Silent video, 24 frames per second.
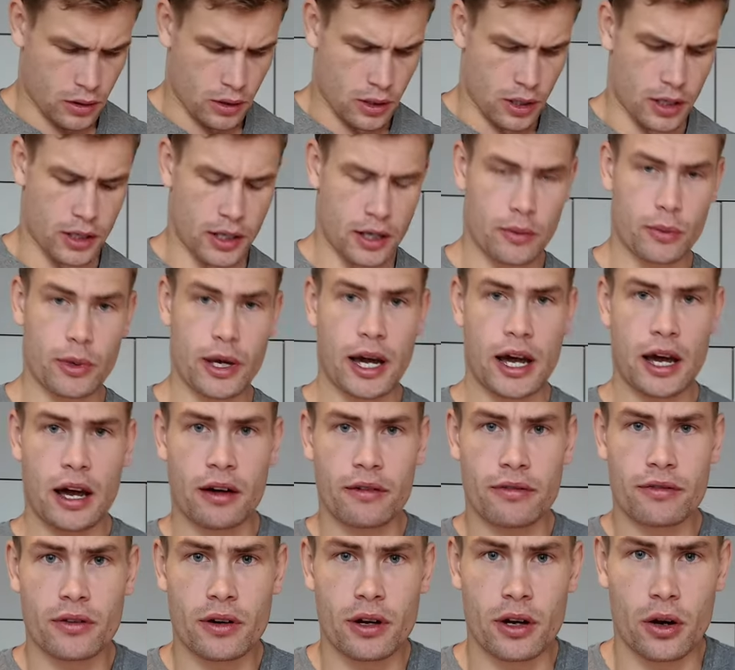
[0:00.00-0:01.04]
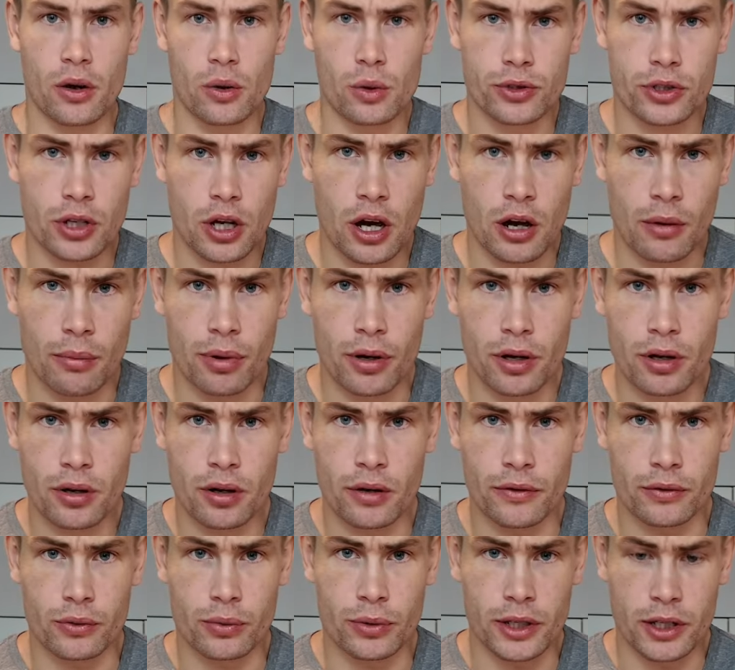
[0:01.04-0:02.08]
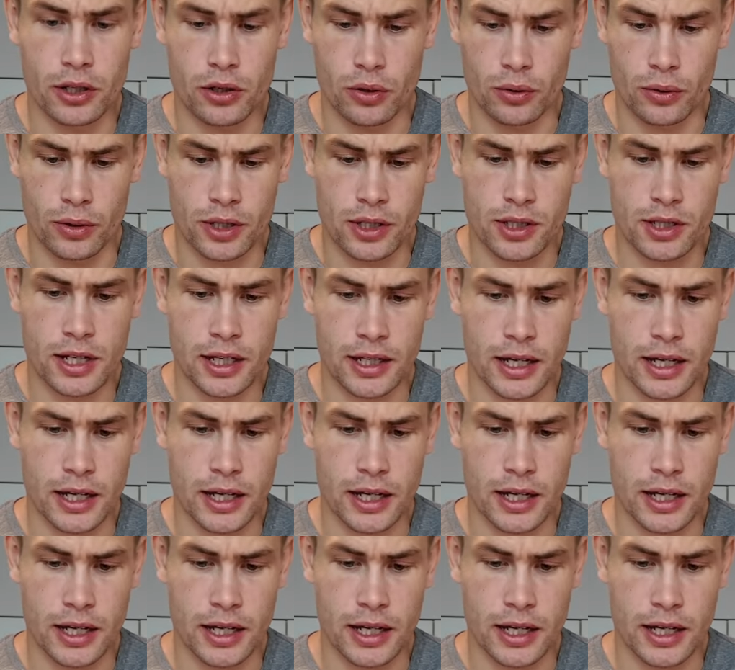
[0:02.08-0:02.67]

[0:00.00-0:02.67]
And then we have a whole tub of Greek yogurt. This is